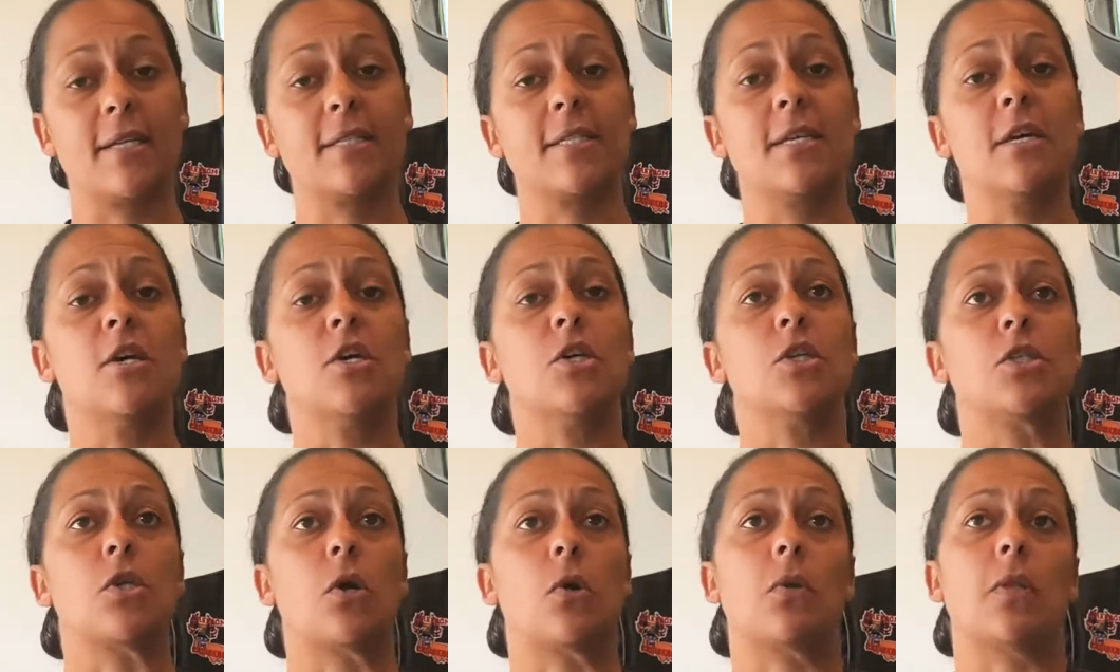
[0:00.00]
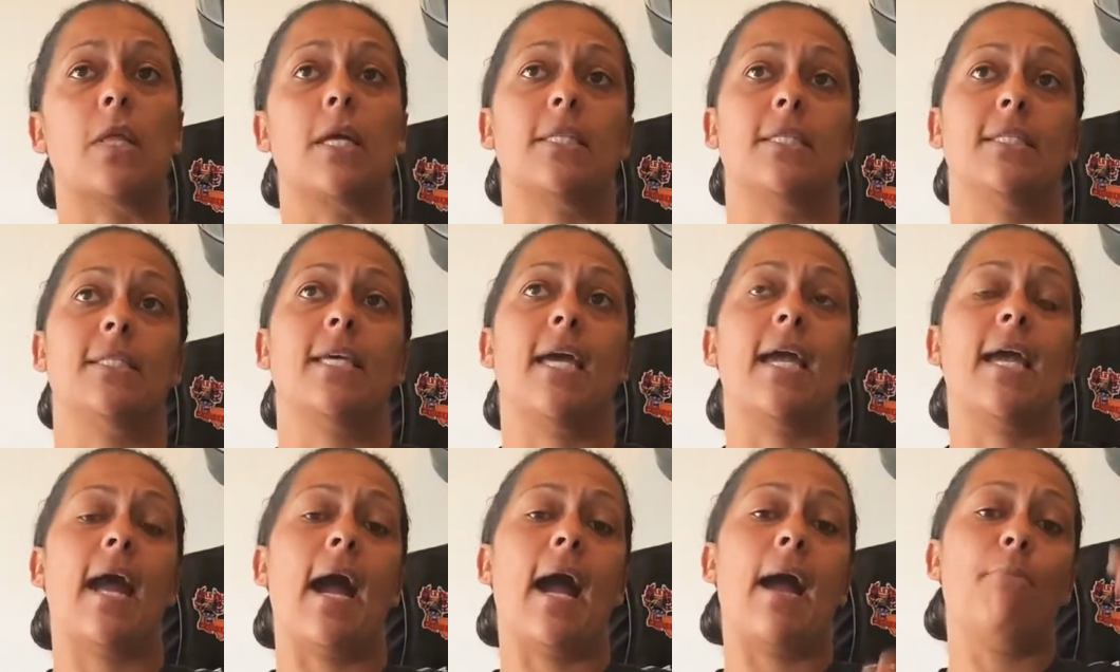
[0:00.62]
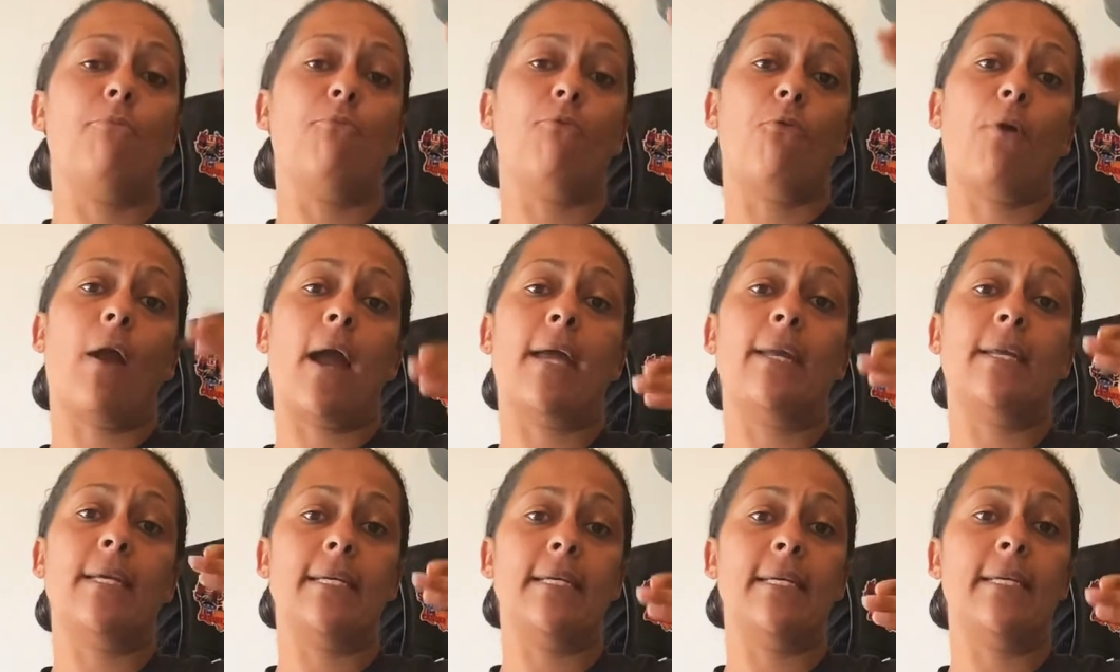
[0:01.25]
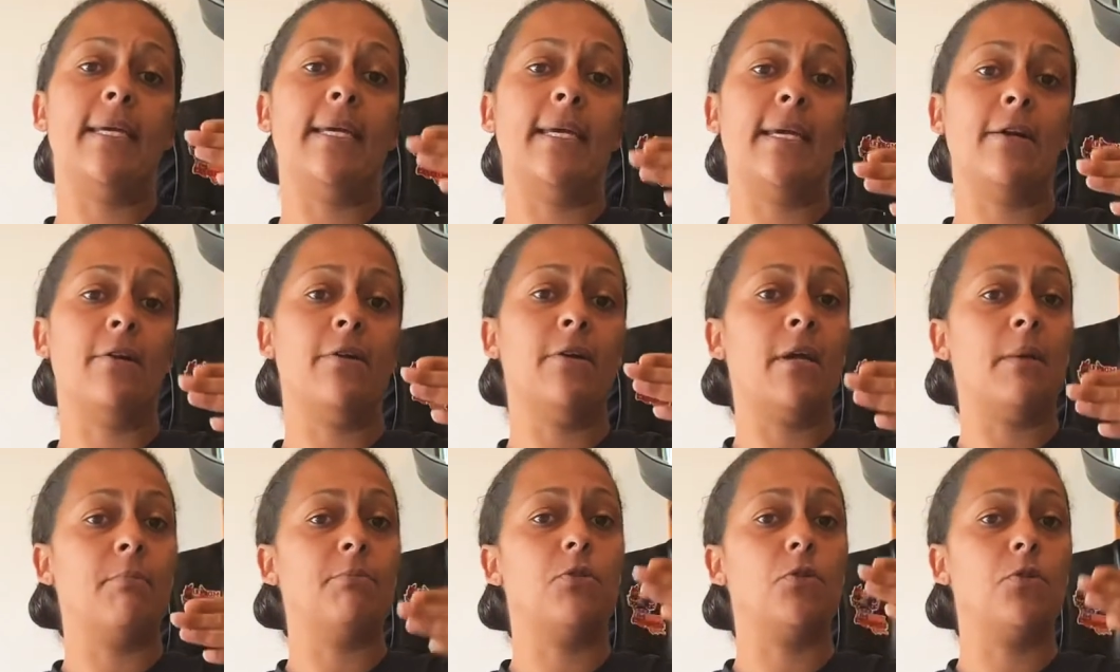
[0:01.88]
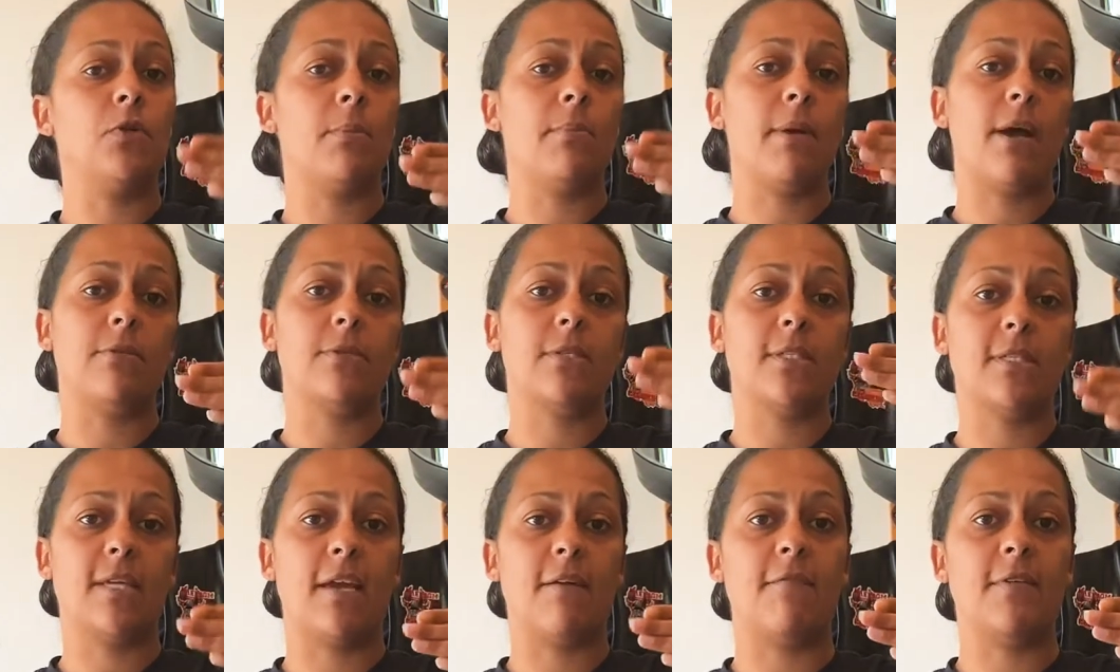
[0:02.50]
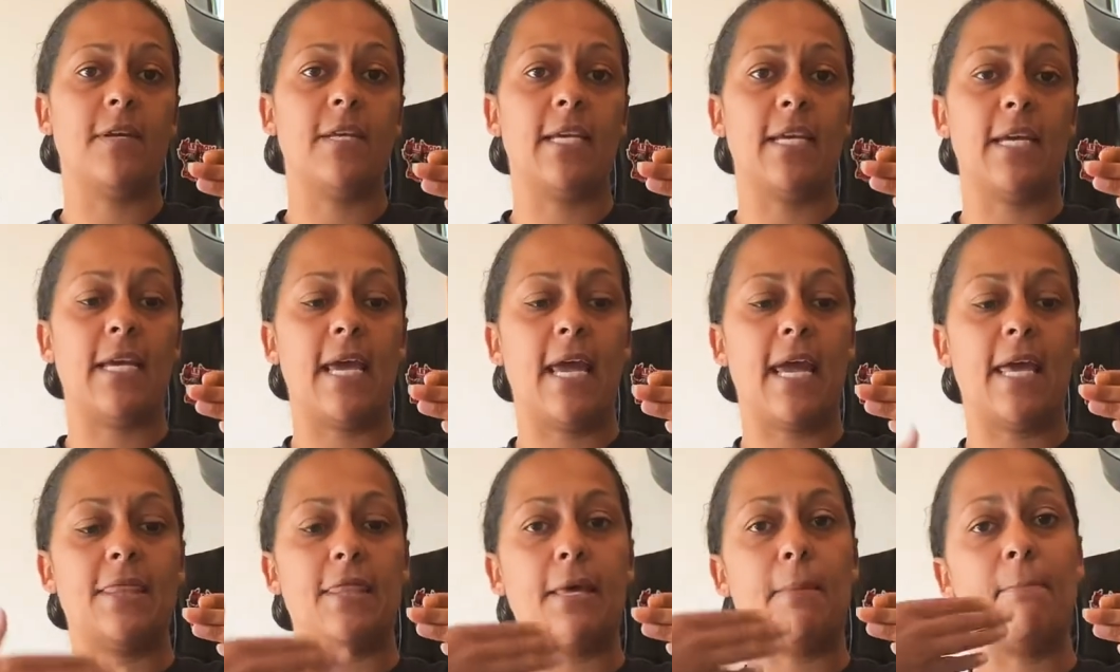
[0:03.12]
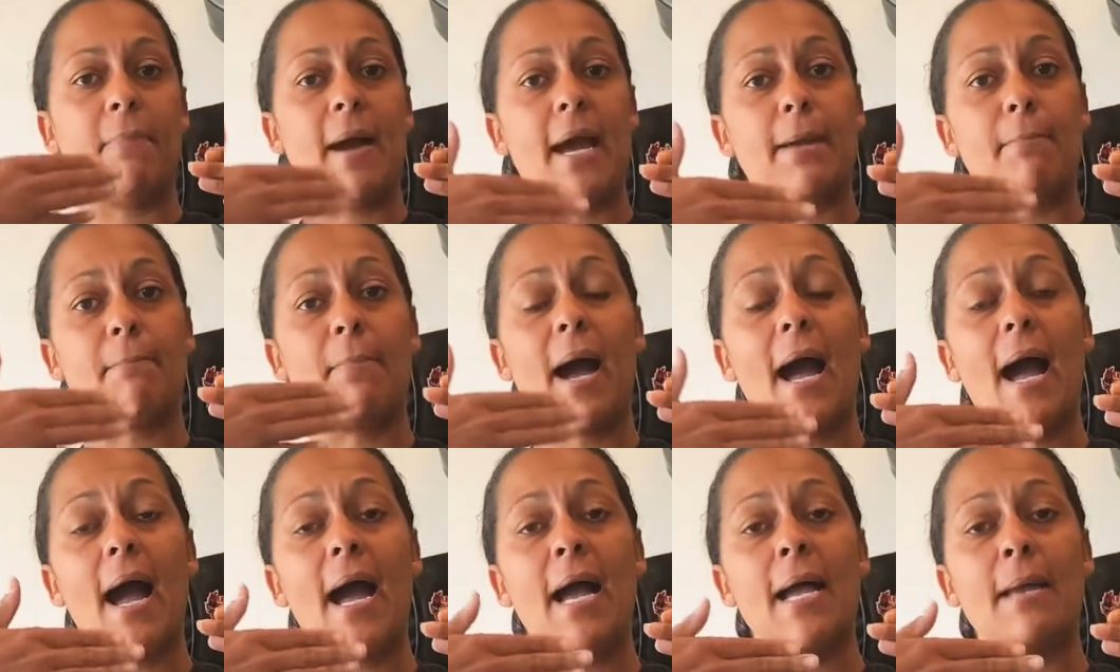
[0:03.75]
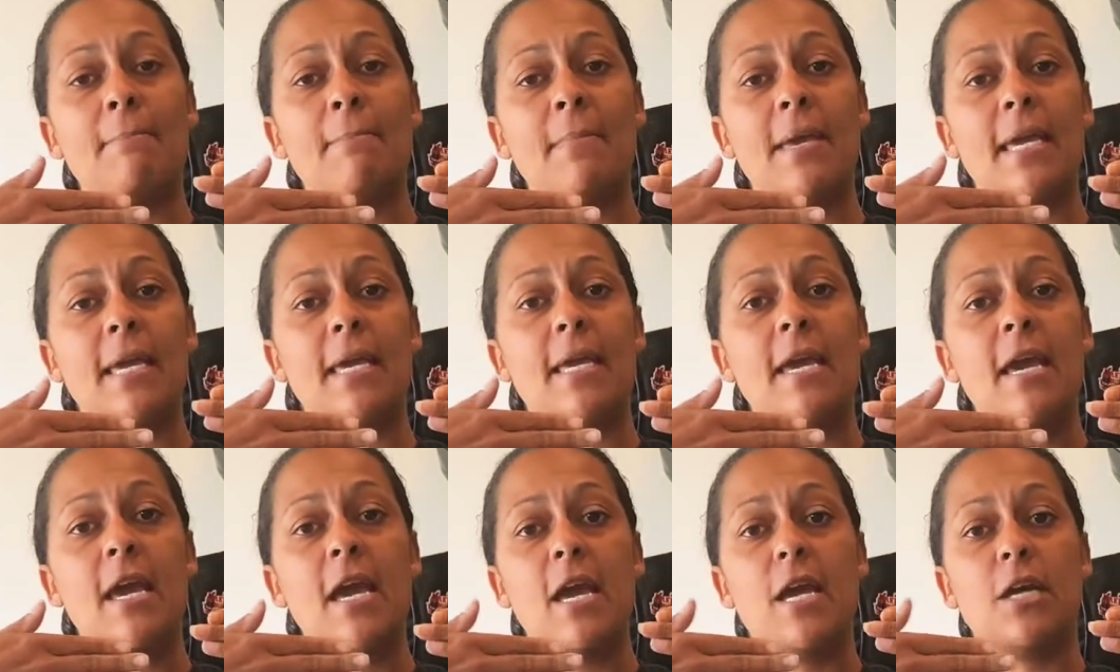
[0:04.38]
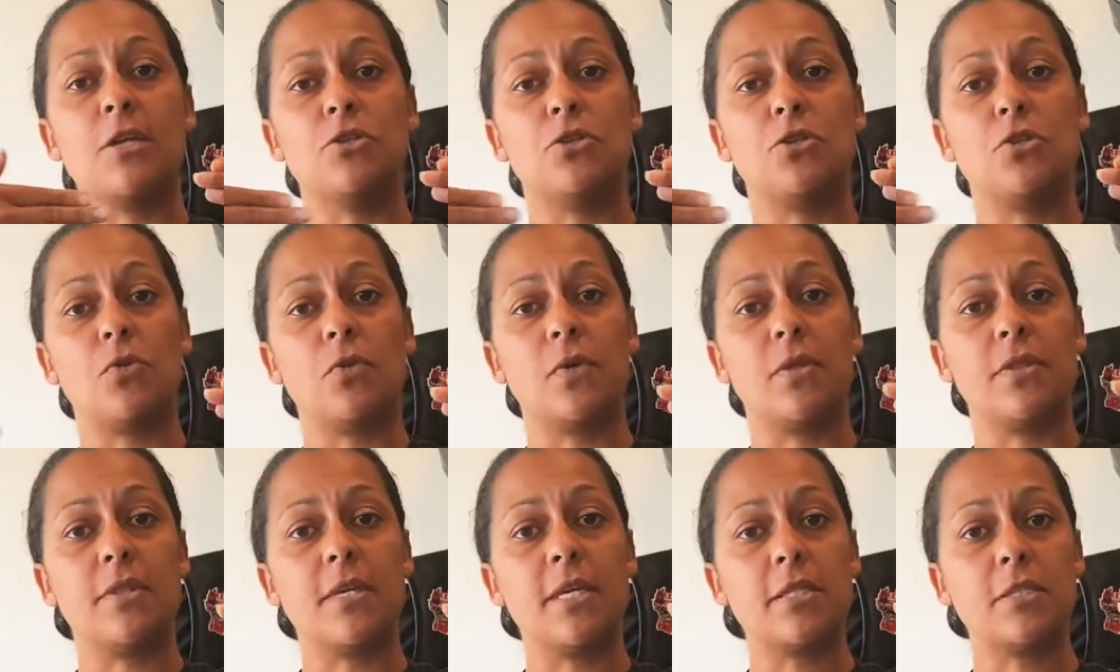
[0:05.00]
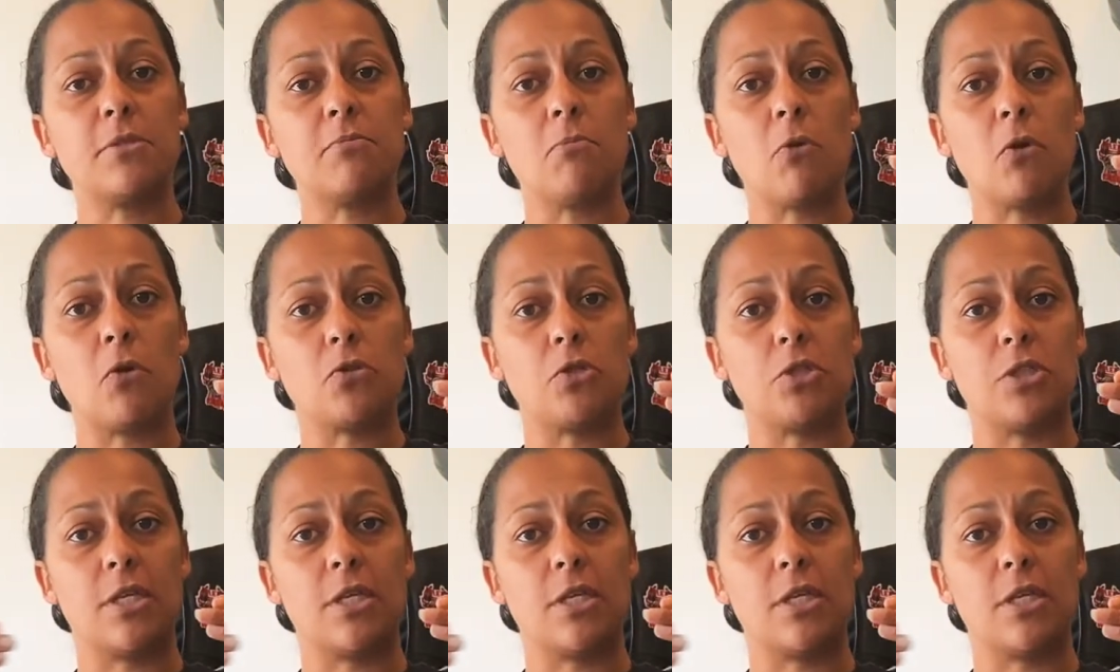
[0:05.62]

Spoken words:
So let's say I'm riding here and I'm doing about 70, and the bike behind me is doing this motion.